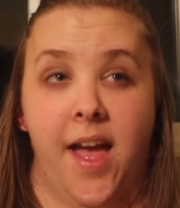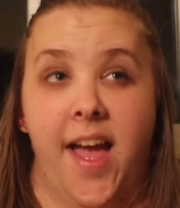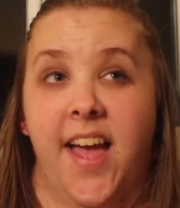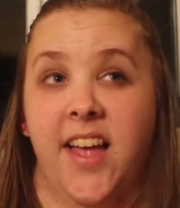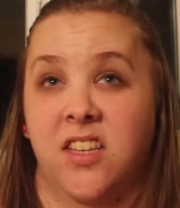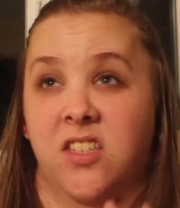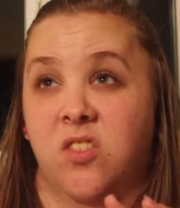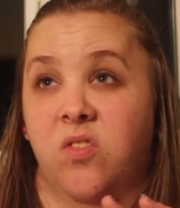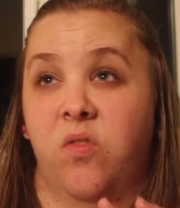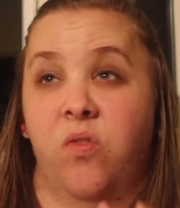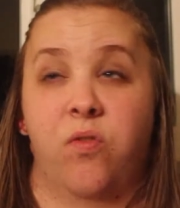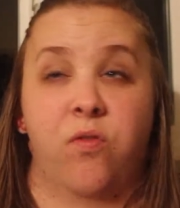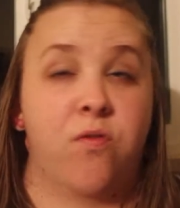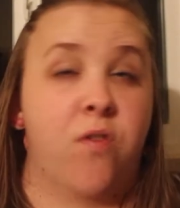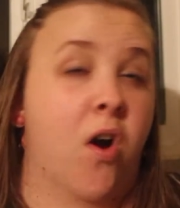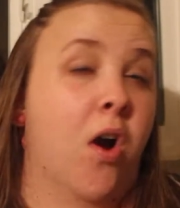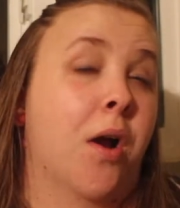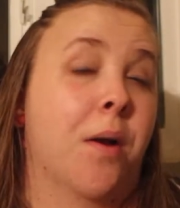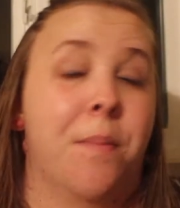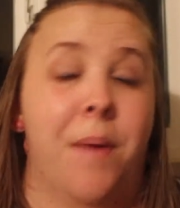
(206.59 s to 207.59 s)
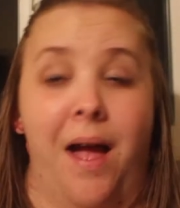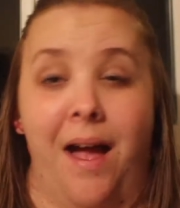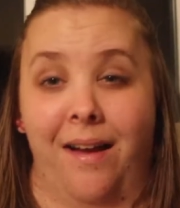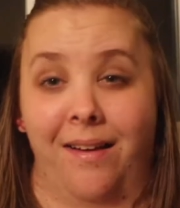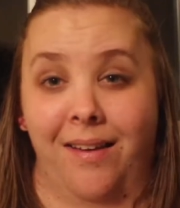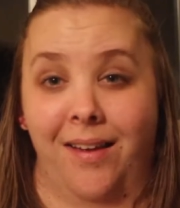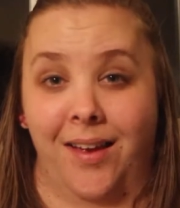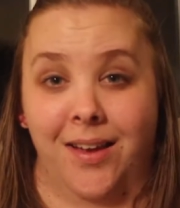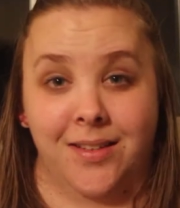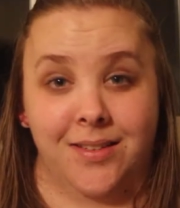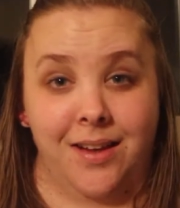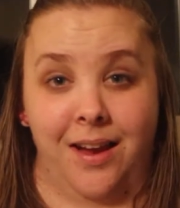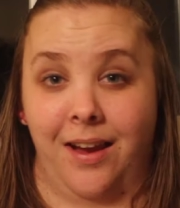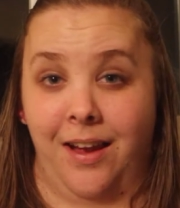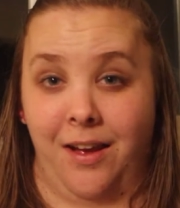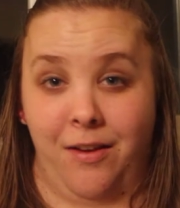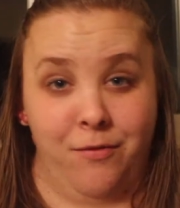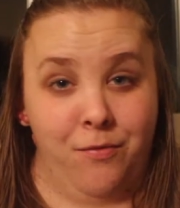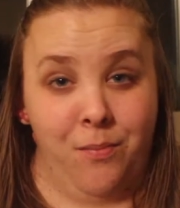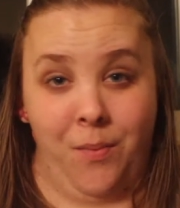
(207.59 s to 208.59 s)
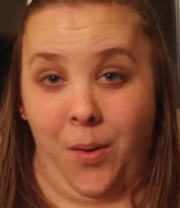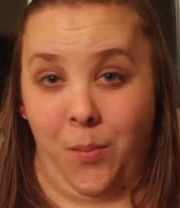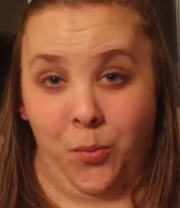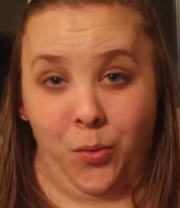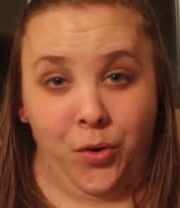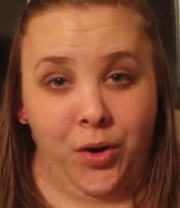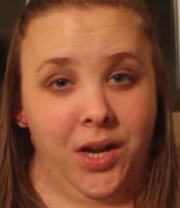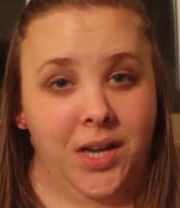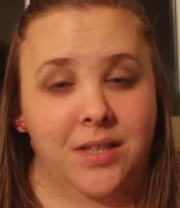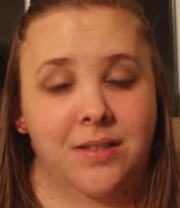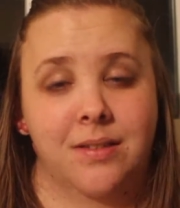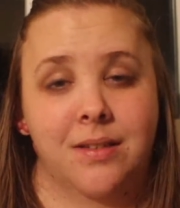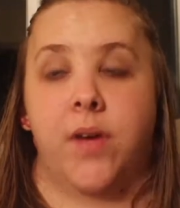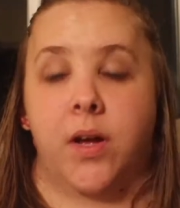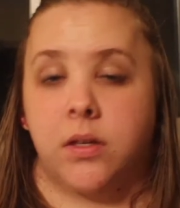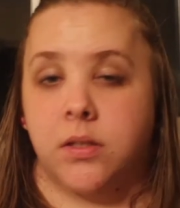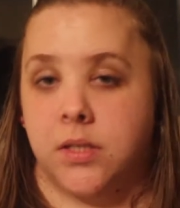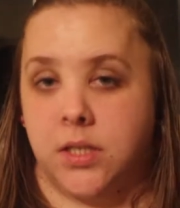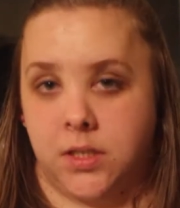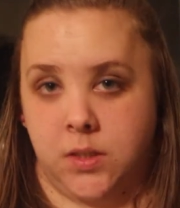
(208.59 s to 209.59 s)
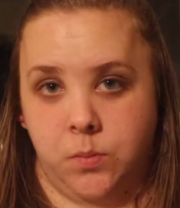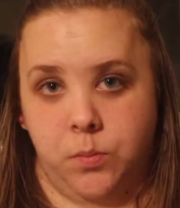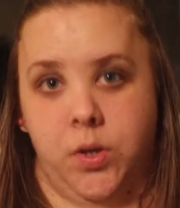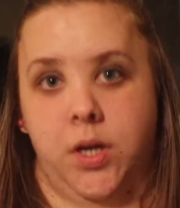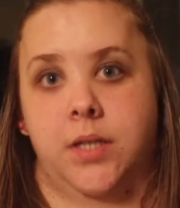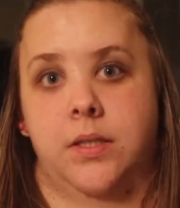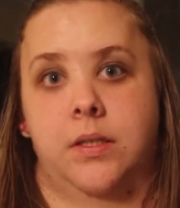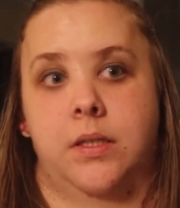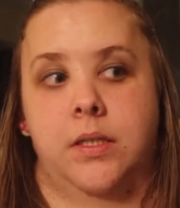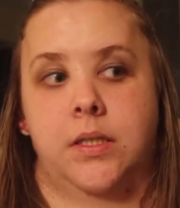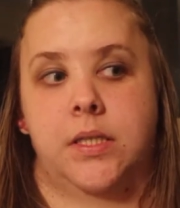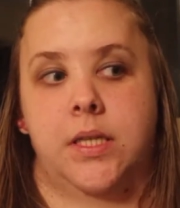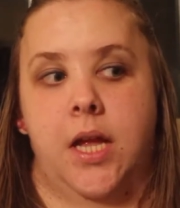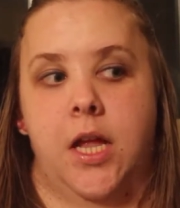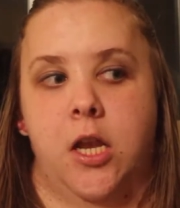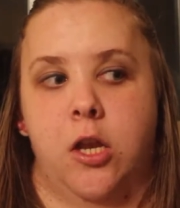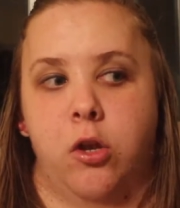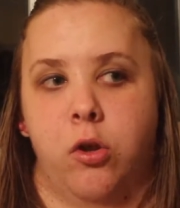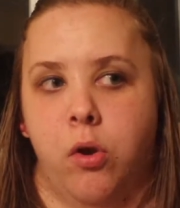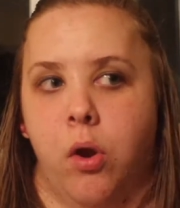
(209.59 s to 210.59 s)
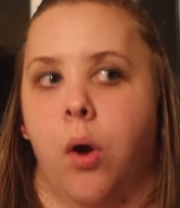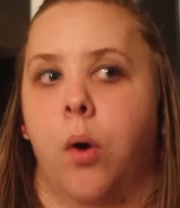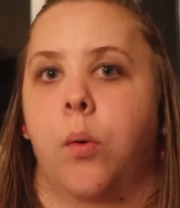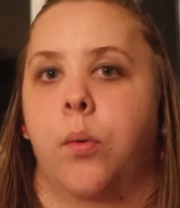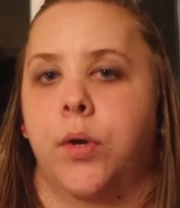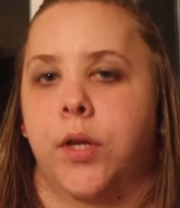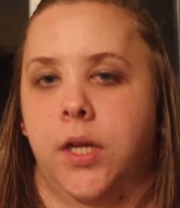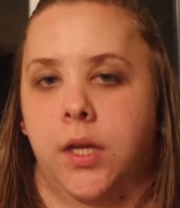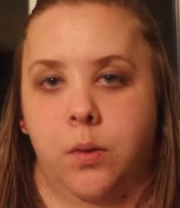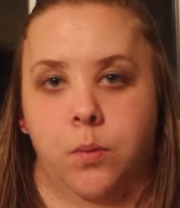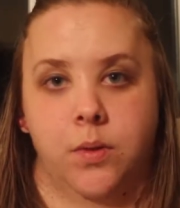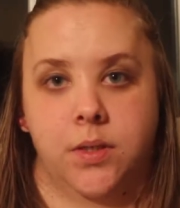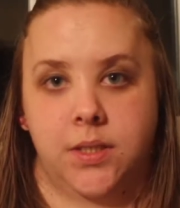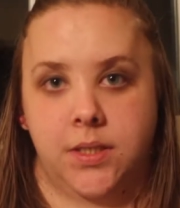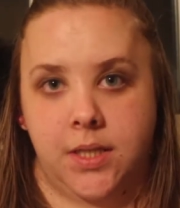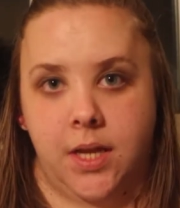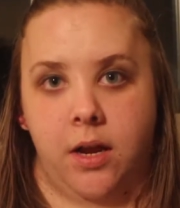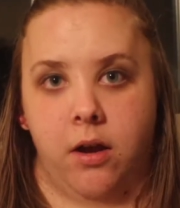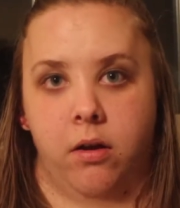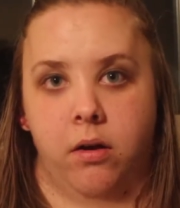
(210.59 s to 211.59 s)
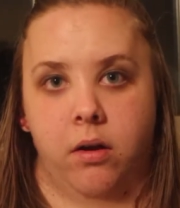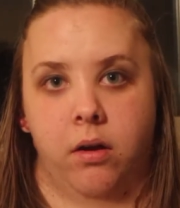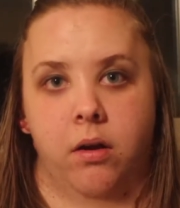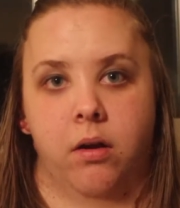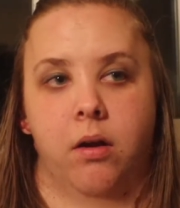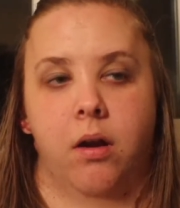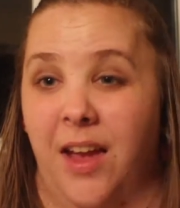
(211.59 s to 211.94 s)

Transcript: as far back as I have memories, felt his presence and known he was there.